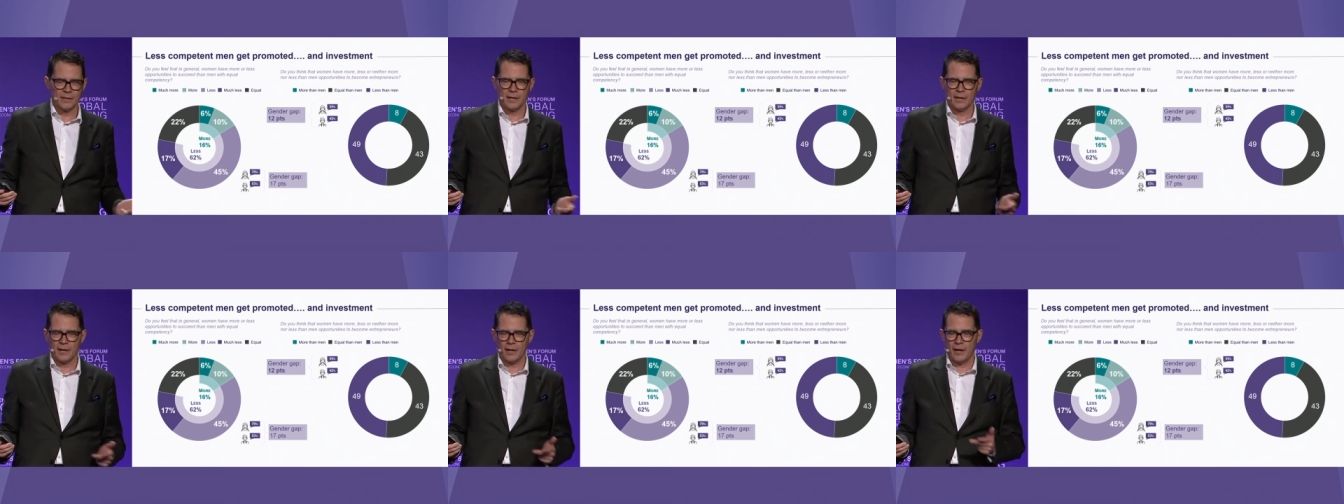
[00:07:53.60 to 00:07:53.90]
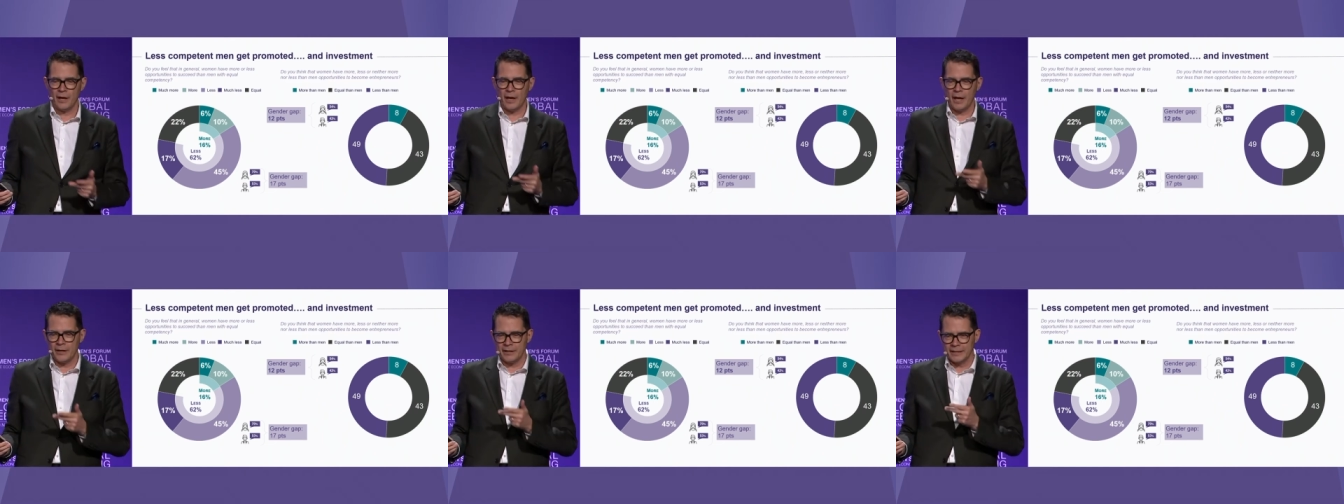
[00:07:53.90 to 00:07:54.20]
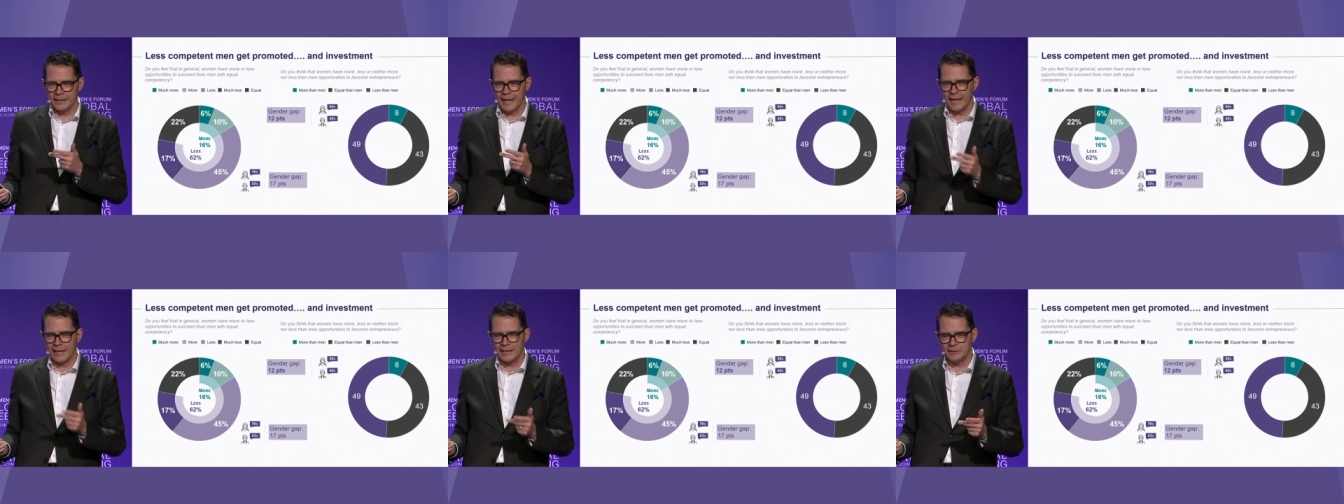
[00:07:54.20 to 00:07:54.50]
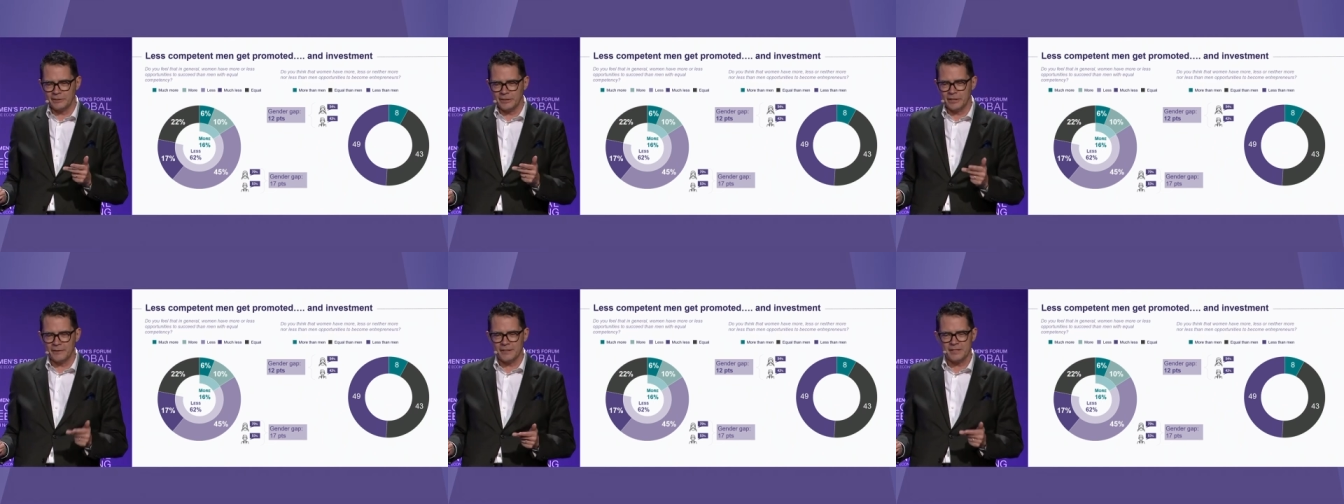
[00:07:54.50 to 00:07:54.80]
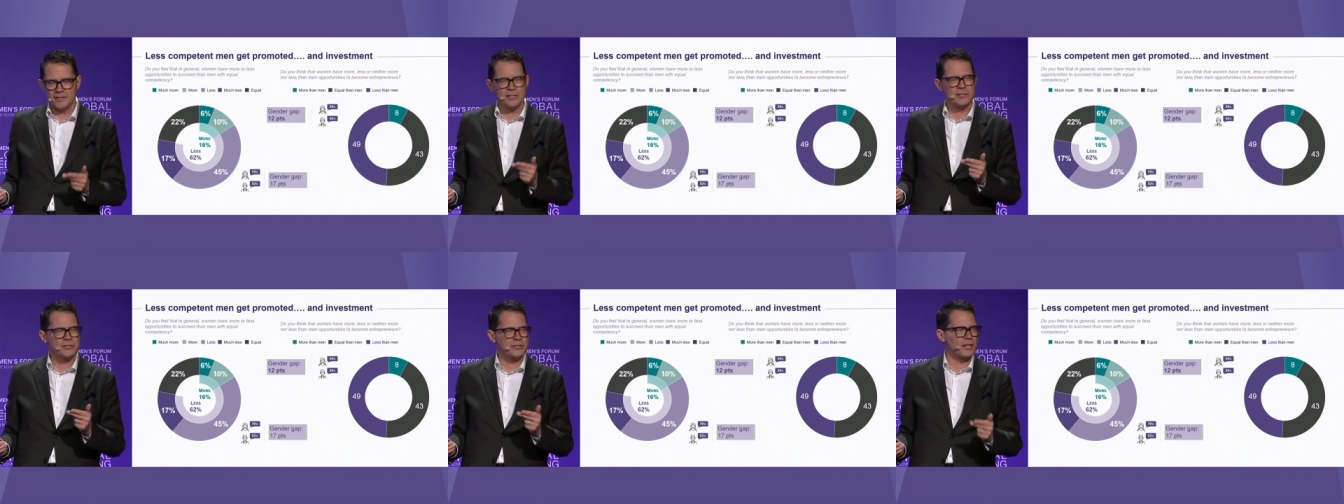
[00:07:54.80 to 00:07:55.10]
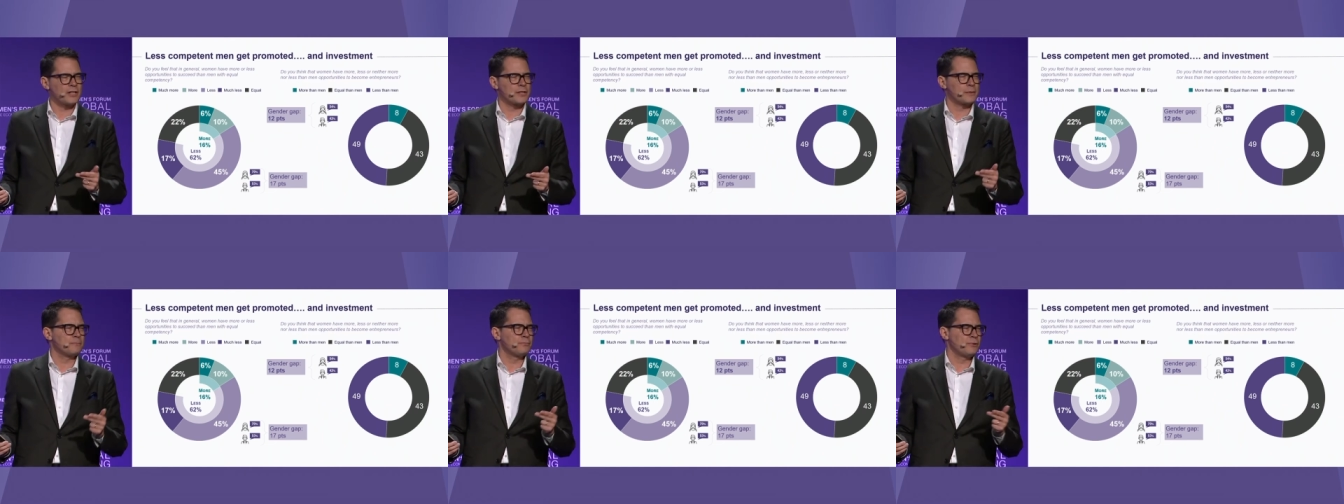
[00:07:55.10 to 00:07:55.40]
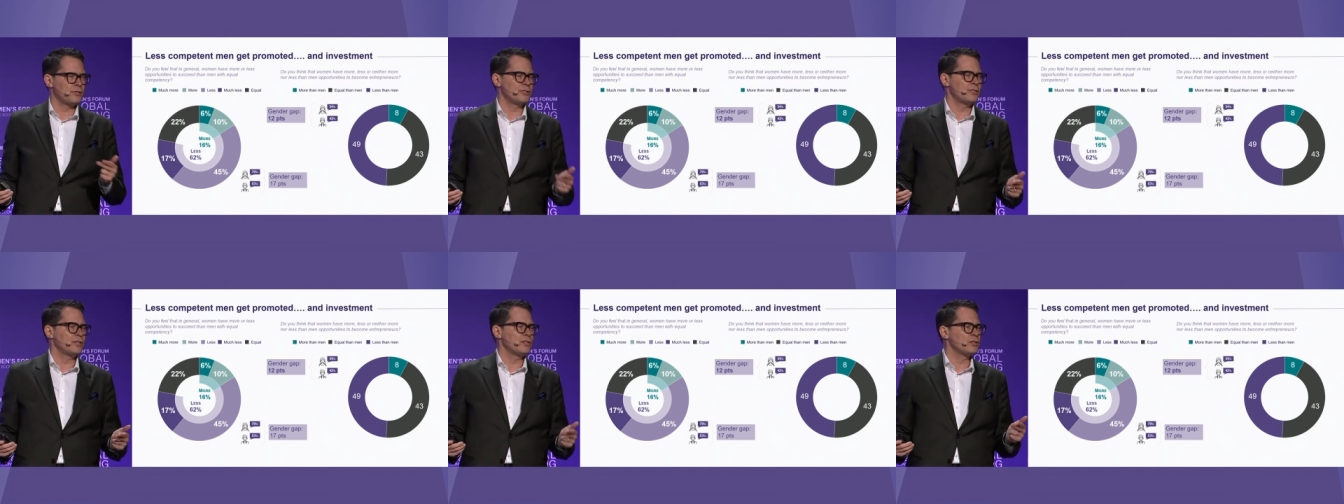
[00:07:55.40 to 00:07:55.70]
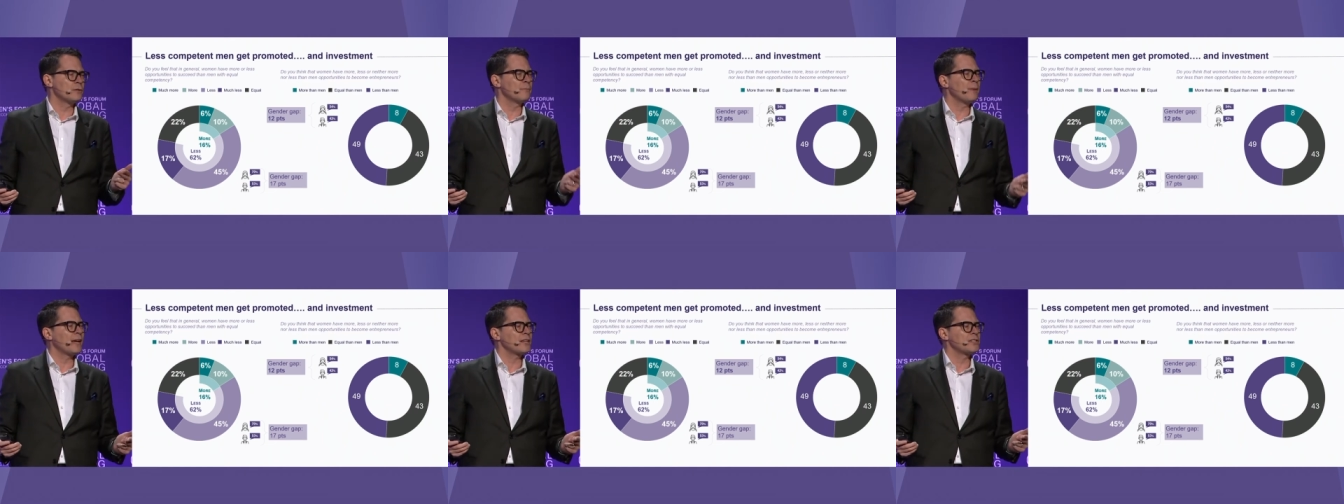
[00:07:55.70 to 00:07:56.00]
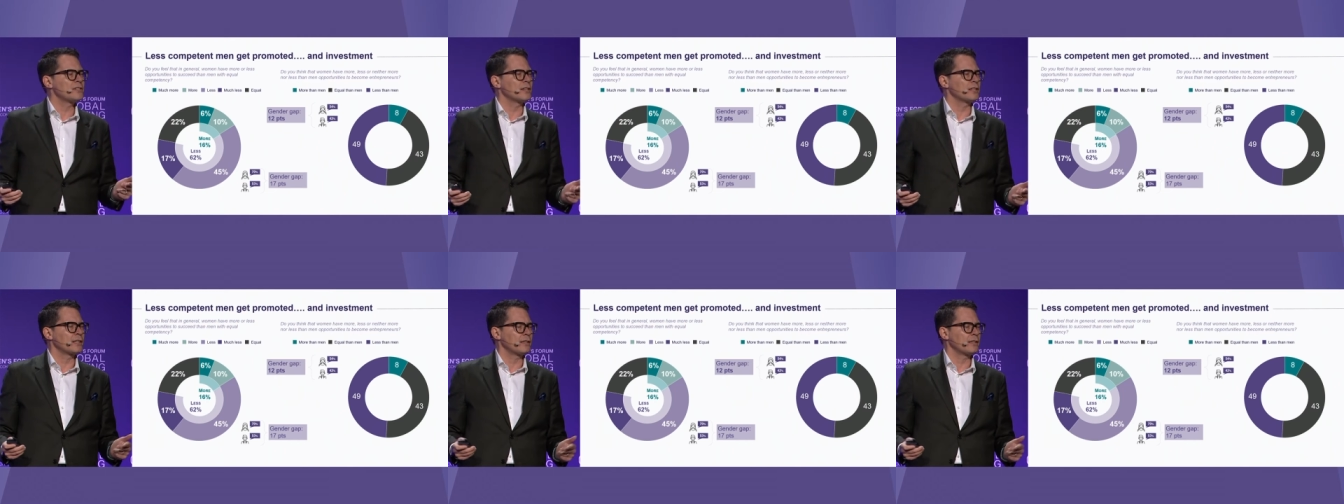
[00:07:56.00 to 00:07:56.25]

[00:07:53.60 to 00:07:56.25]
And again, you know, this is just pretty dramatic.